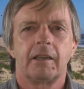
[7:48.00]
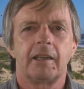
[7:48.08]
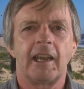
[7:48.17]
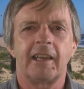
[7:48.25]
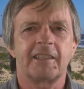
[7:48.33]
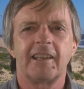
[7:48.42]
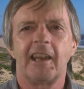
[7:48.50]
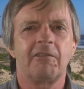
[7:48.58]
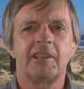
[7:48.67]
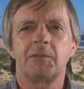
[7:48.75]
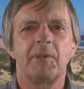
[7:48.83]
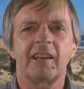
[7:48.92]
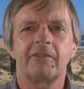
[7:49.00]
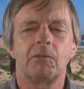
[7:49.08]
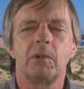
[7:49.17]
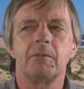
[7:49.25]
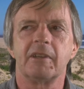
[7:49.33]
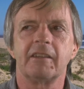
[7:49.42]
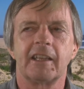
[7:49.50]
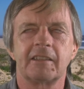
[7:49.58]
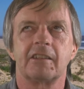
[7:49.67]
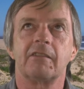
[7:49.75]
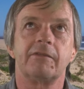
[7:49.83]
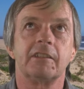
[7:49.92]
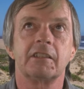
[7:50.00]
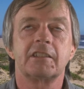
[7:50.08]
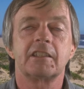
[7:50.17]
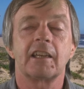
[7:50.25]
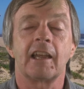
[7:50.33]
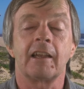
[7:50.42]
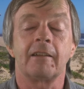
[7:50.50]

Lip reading: he has no respect for women, that's obvious.